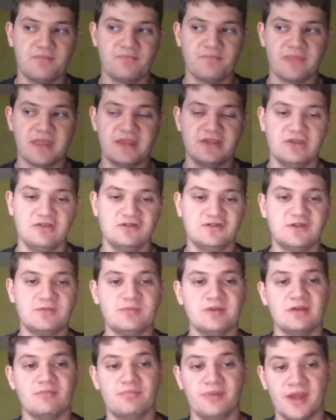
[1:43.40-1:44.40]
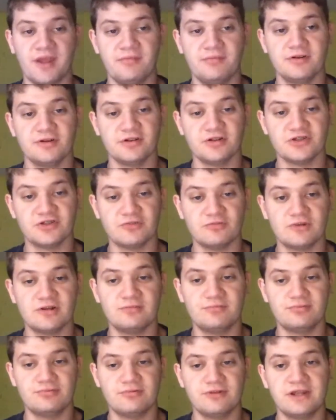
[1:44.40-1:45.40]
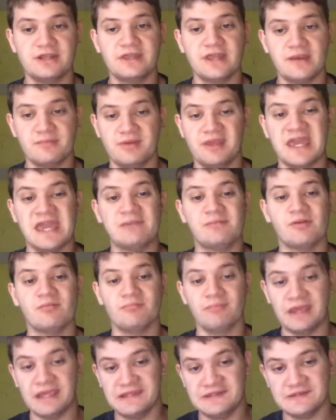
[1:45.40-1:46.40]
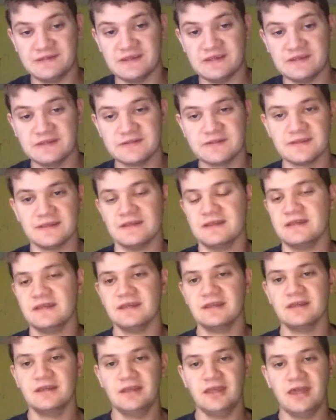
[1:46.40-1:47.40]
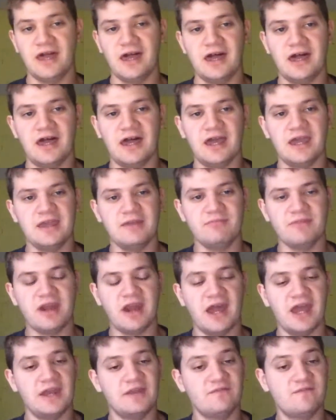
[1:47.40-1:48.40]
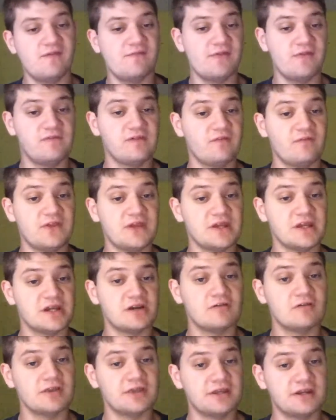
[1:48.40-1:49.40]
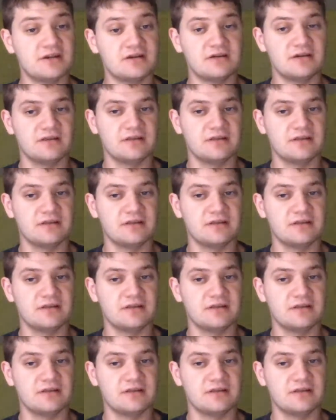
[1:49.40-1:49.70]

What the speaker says: It used to be a Bamberger's at one point, then it became a Macy's. I am kind of 50-50 on going there.